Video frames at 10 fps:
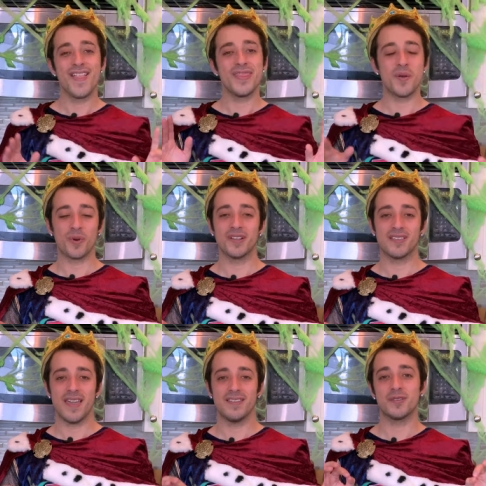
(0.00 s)
Then we're gonna
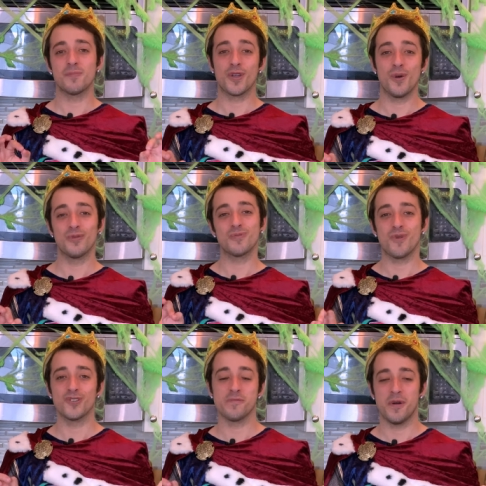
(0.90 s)
take some ghost
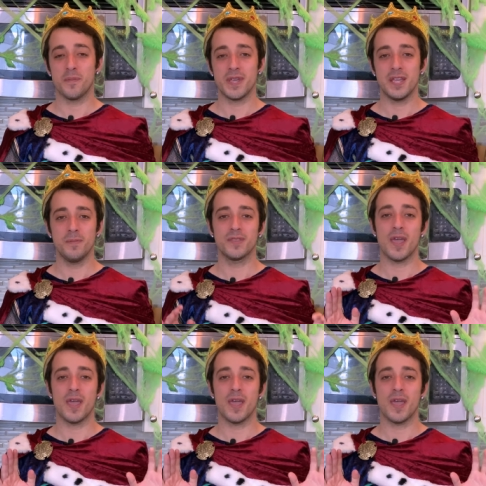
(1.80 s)
marshmallow peeps